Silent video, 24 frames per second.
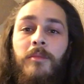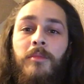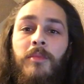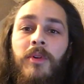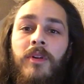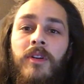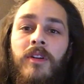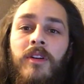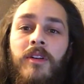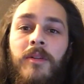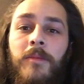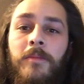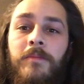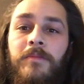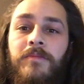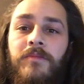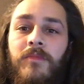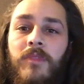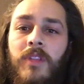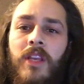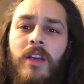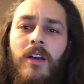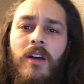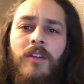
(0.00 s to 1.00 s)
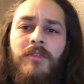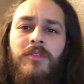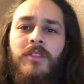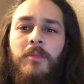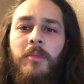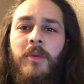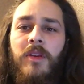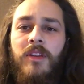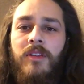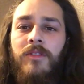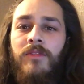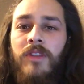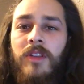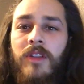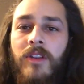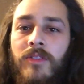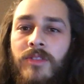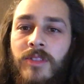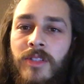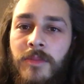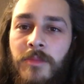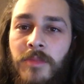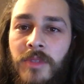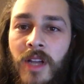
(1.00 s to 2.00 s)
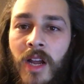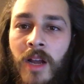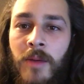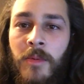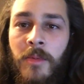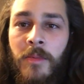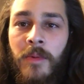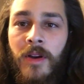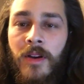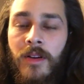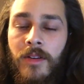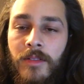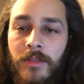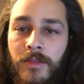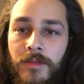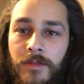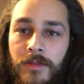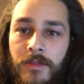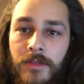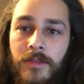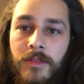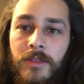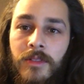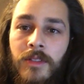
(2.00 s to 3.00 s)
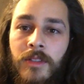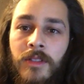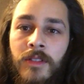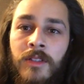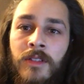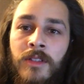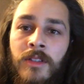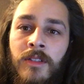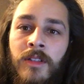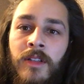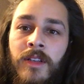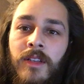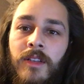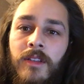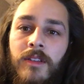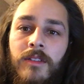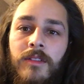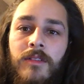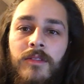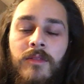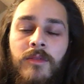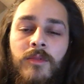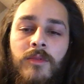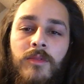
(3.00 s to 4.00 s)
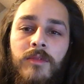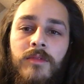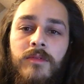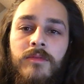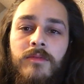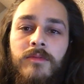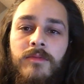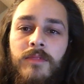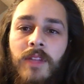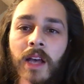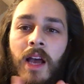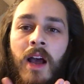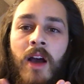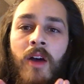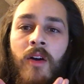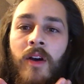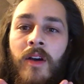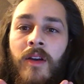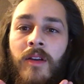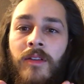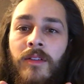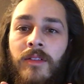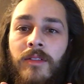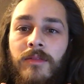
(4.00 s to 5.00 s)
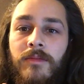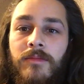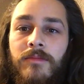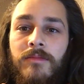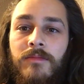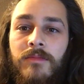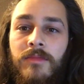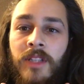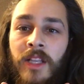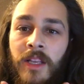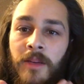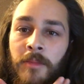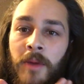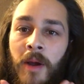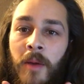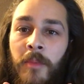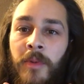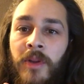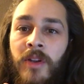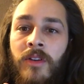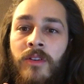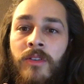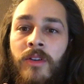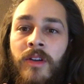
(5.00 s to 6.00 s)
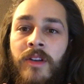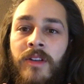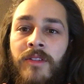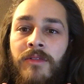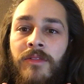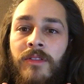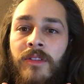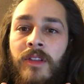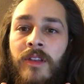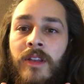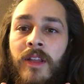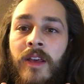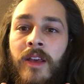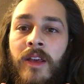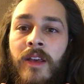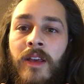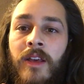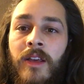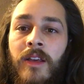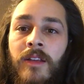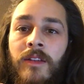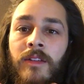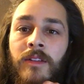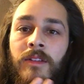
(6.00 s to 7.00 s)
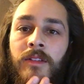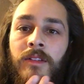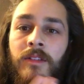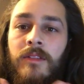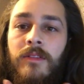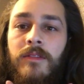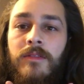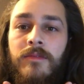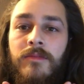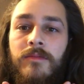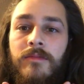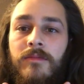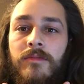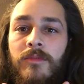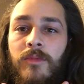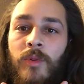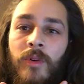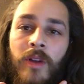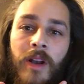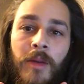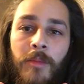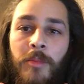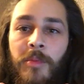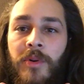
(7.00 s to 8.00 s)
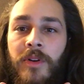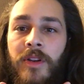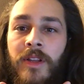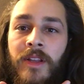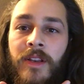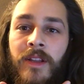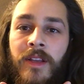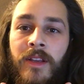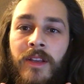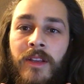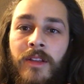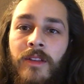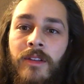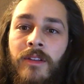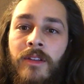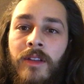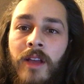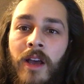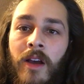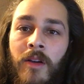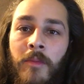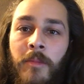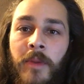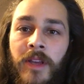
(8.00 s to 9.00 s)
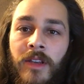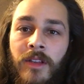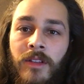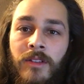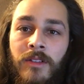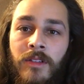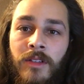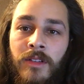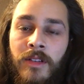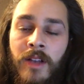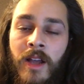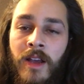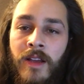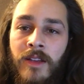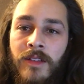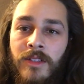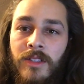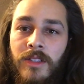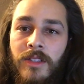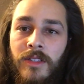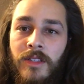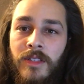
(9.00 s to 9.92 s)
But yeah, I'll have to make a video sometime about like how I get my beard ready for the day and what I put in it and how I make it look nice.